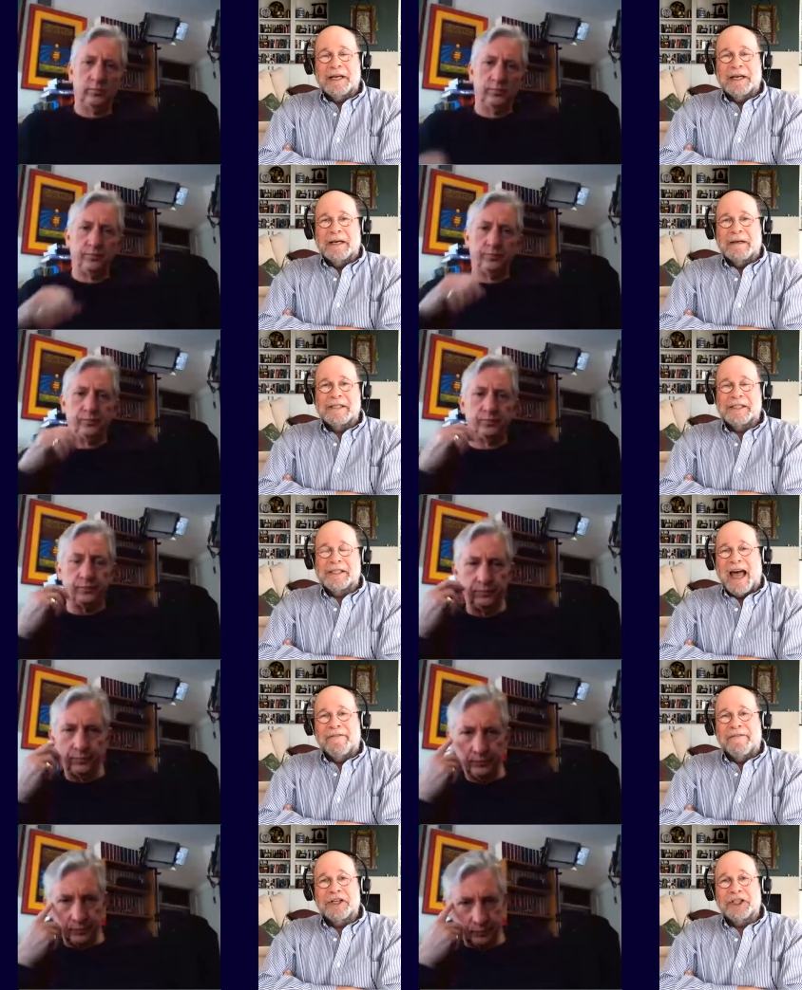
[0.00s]
Speaker 1: uh,
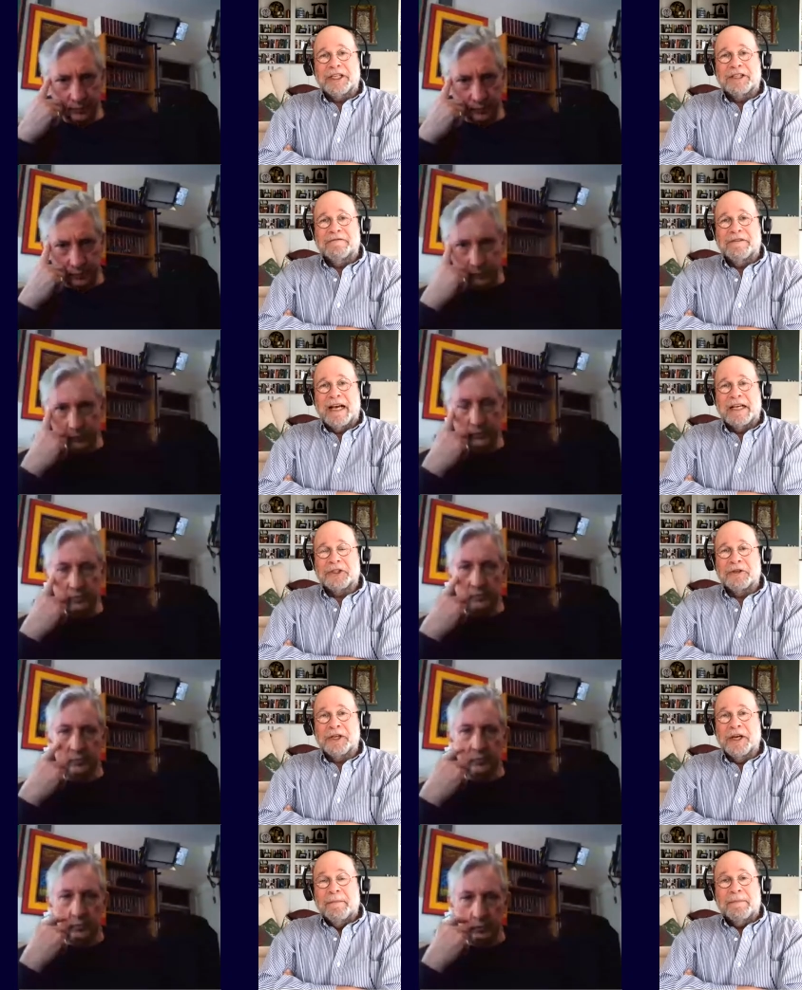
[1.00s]
savaged his investors,
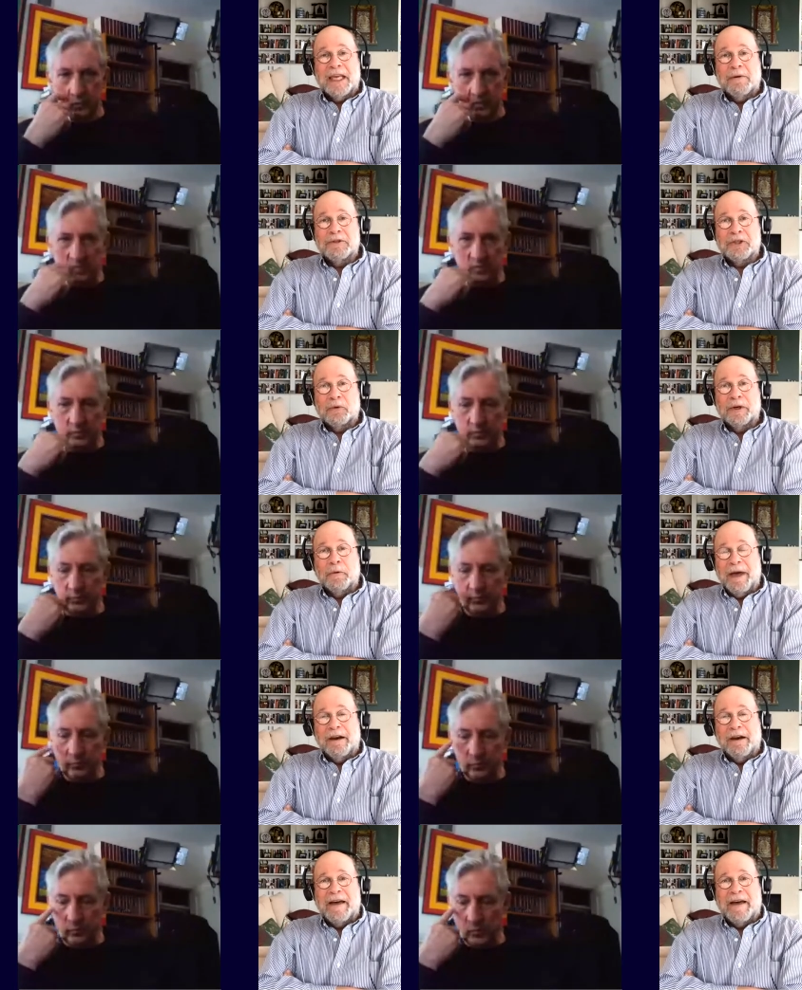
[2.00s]
but he was a real
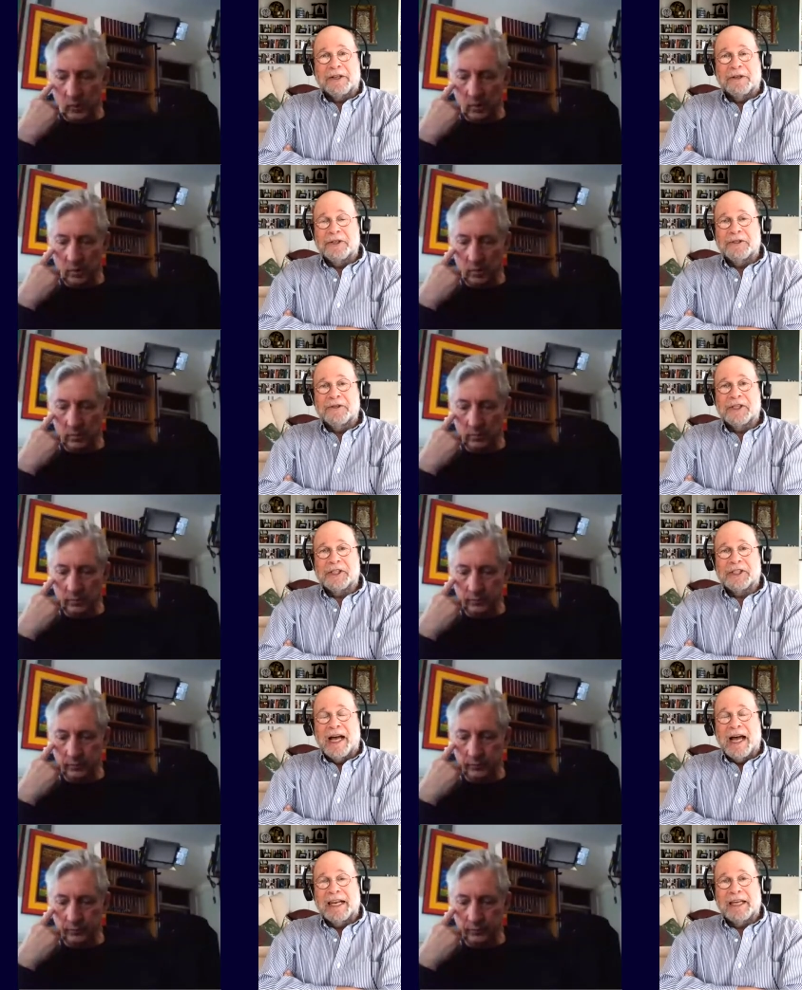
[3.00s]
benefactor to
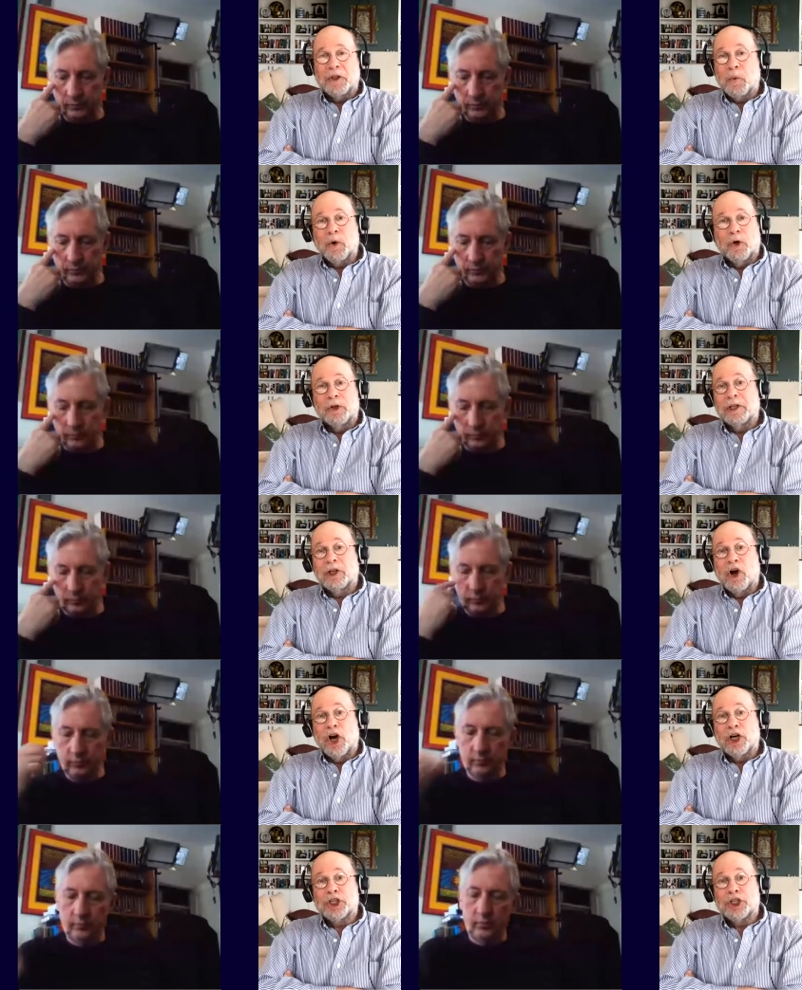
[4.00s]
society and the world at
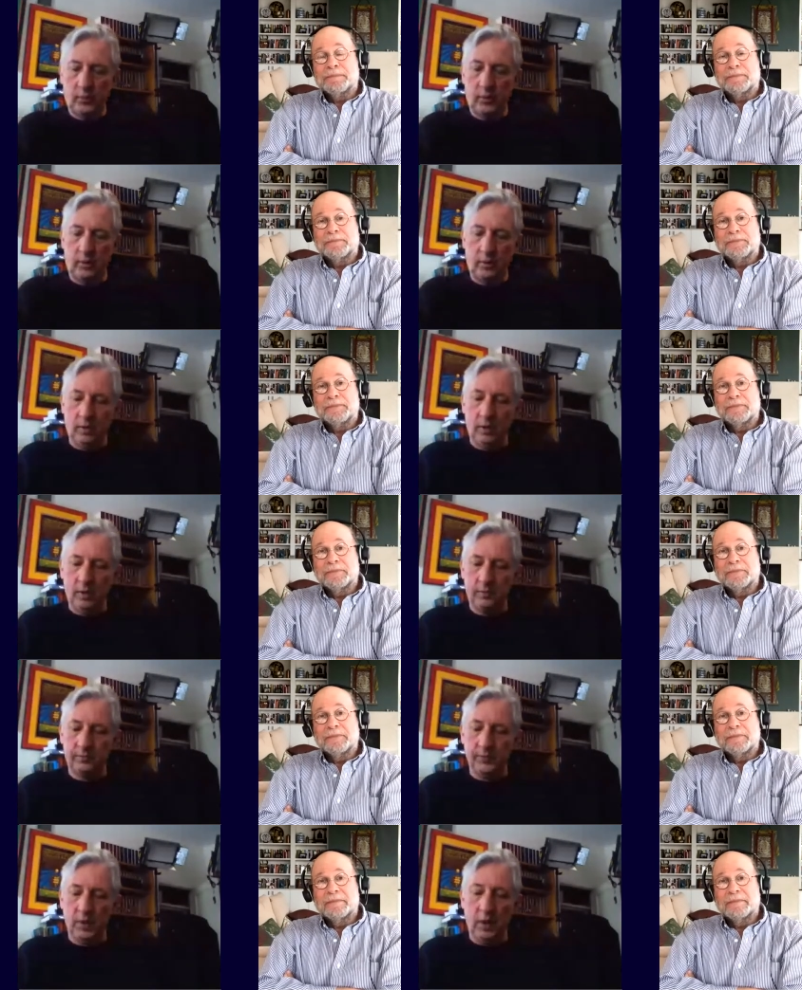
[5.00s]
large.
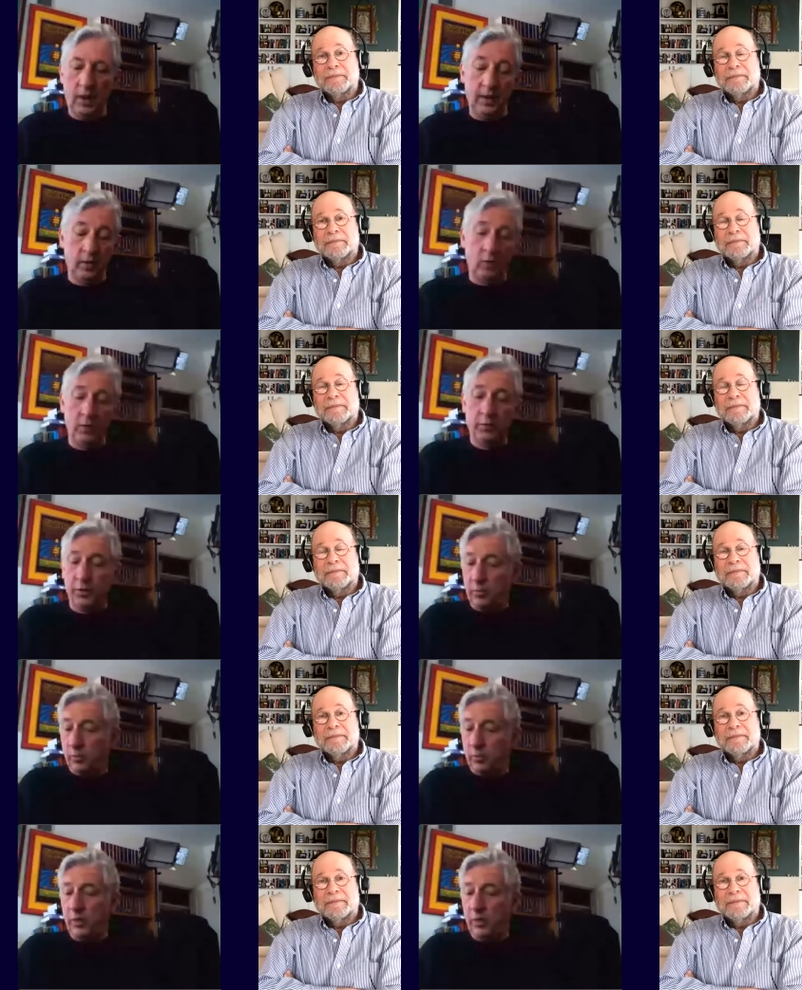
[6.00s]
Speaker 2: Yeah, I agree with
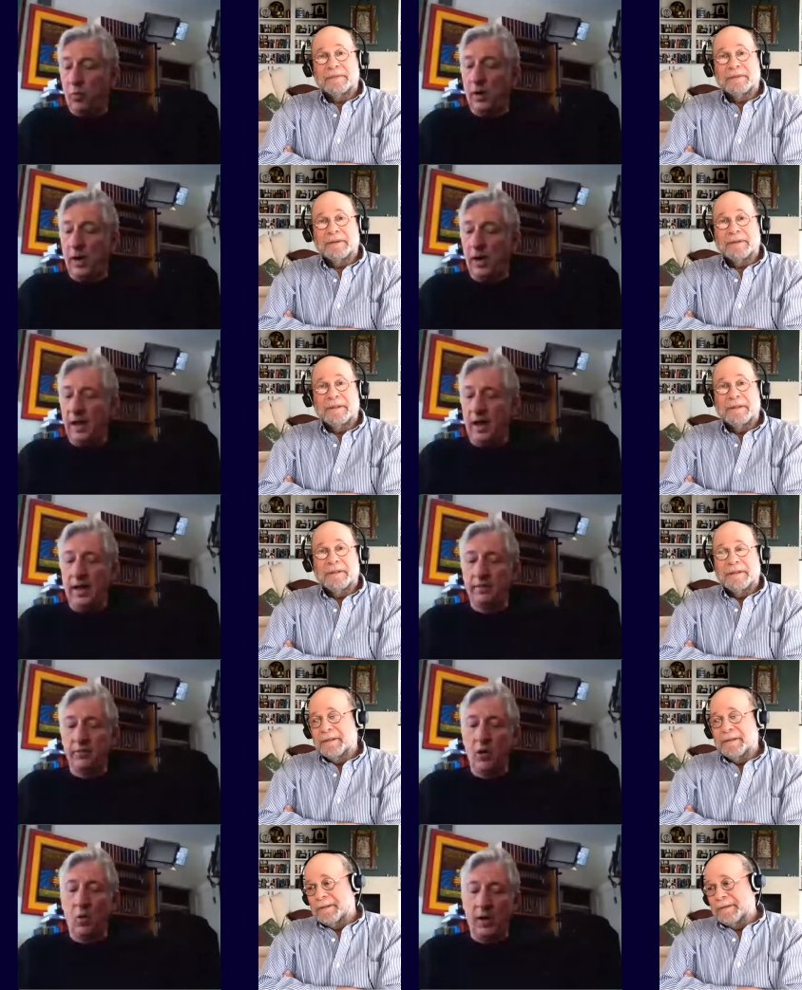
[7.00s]
your, your point. I, I
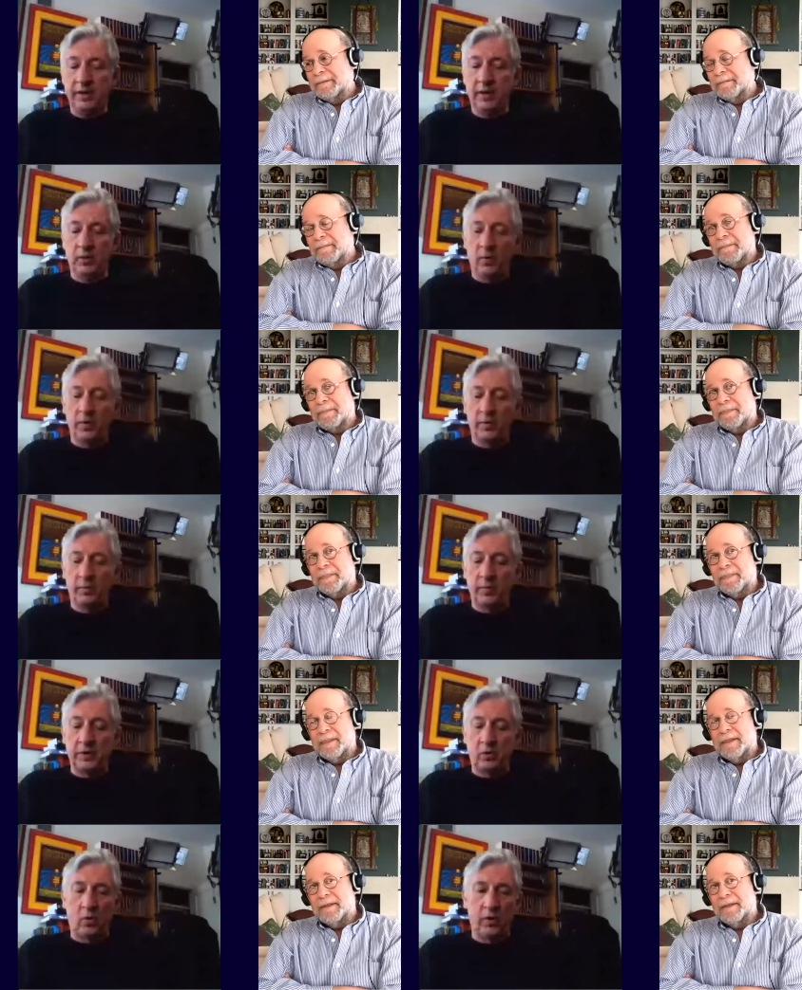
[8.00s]
have no idea whether
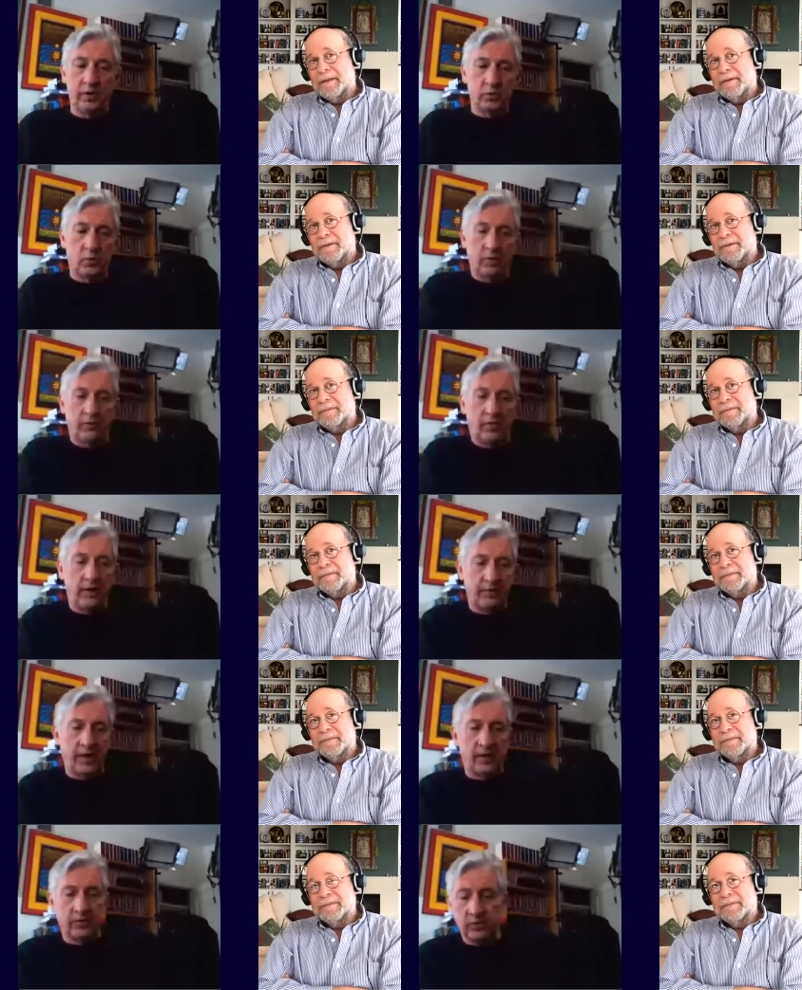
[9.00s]
Bitcoin is worth
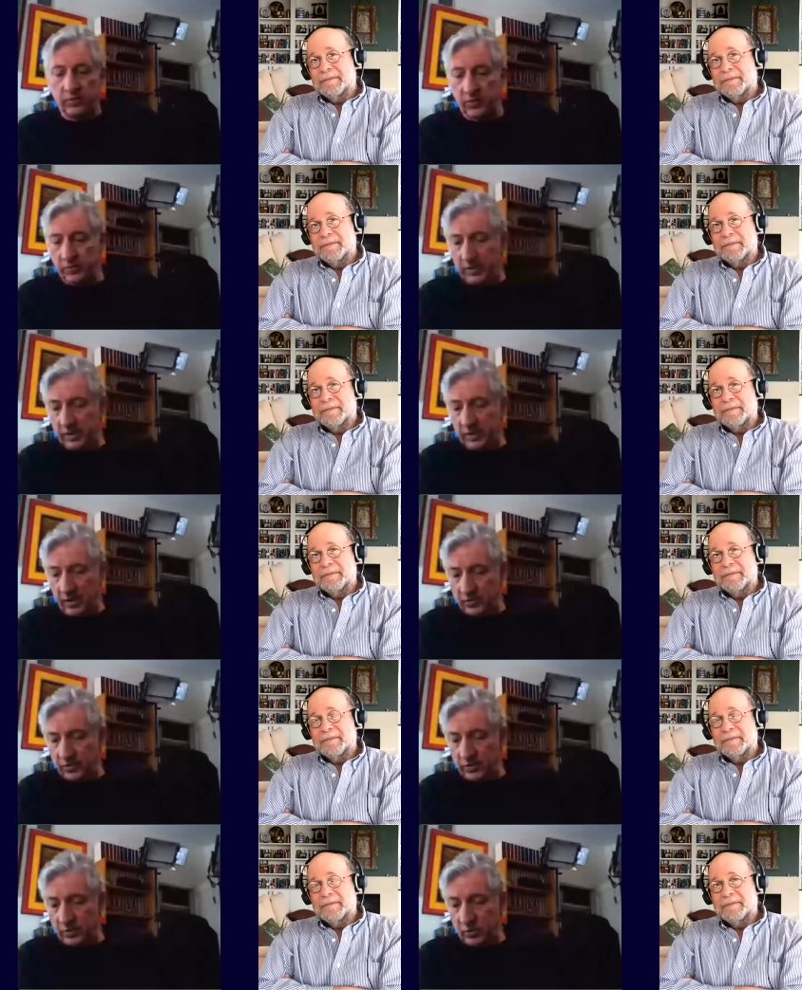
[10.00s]
5,000 or
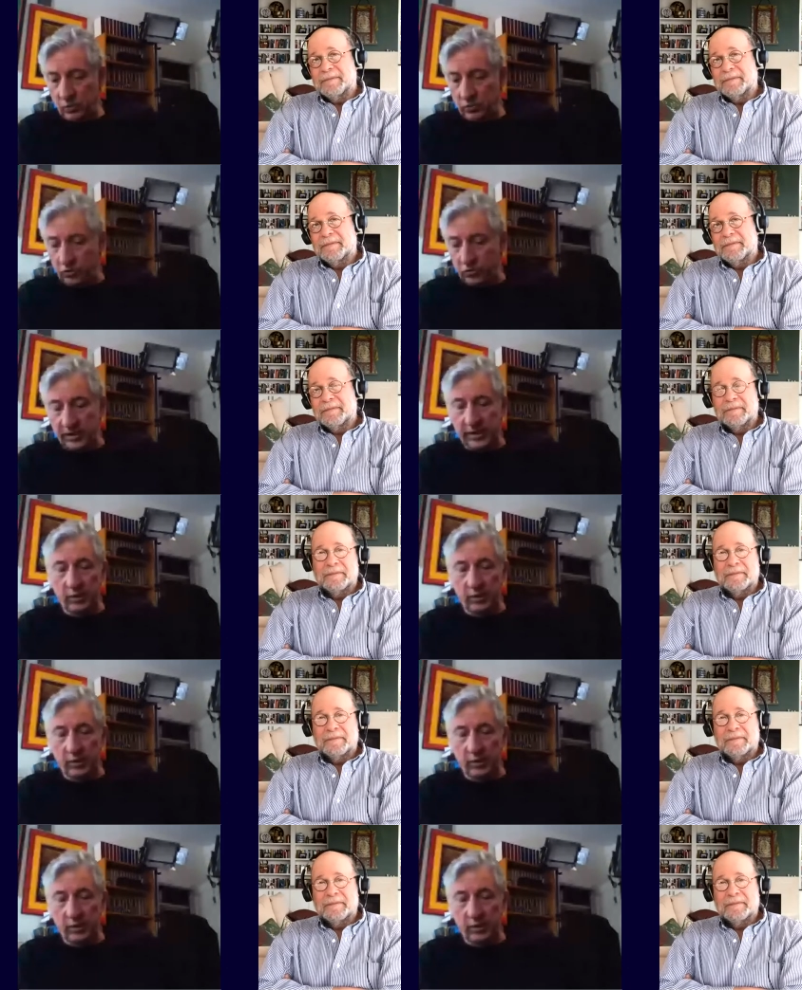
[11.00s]
50,000. Just